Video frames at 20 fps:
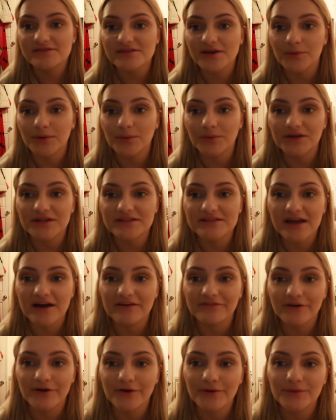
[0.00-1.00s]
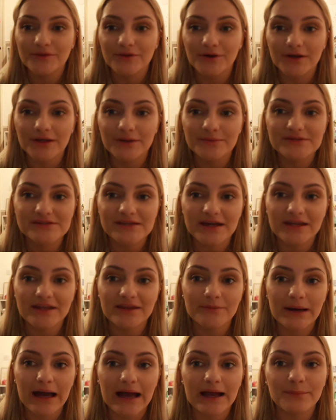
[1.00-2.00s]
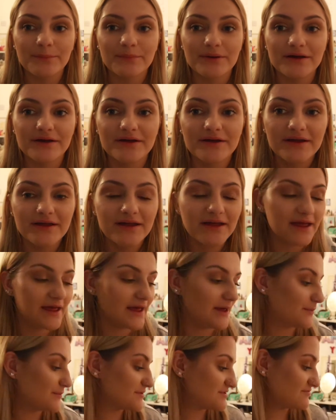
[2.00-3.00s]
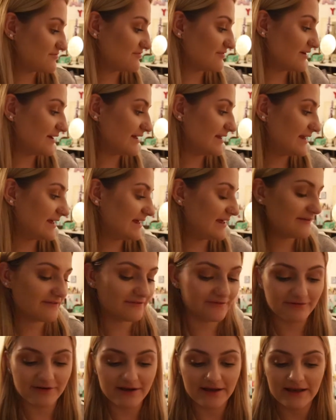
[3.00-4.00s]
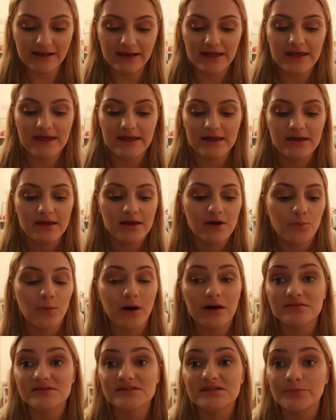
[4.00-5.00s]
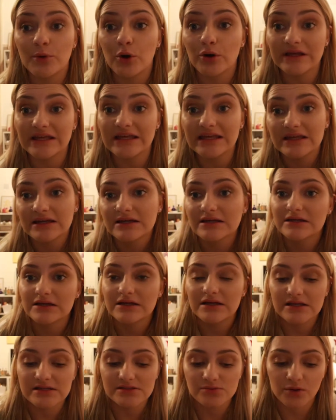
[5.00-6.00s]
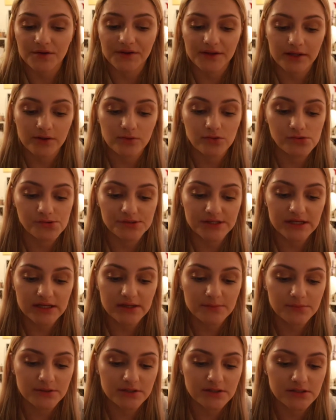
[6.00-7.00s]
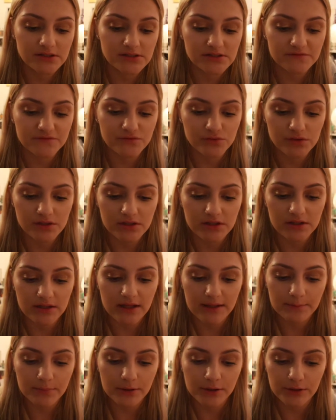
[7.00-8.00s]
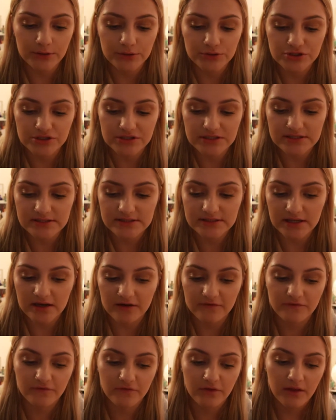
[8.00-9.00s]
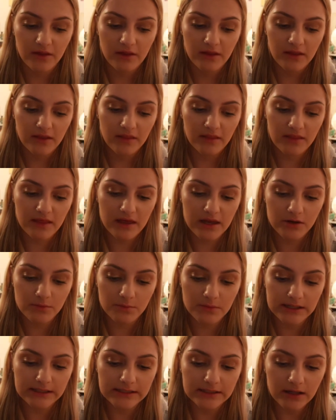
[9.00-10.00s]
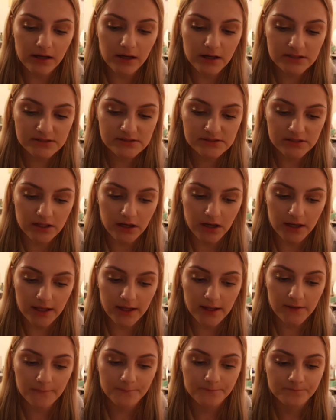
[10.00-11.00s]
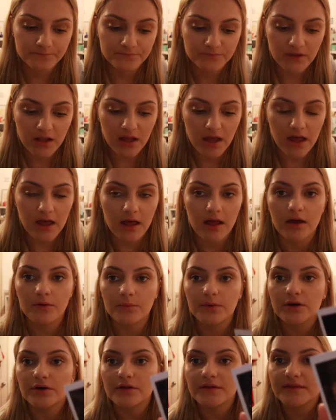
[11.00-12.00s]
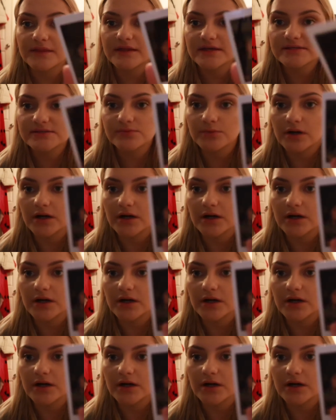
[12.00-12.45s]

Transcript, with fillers: So we wanted to get a photo with the Hollywood sign in the back, but it was really, really, well, smoggy is what they called it because of all the like pollution and stuff. Then on my last night, uh, we got this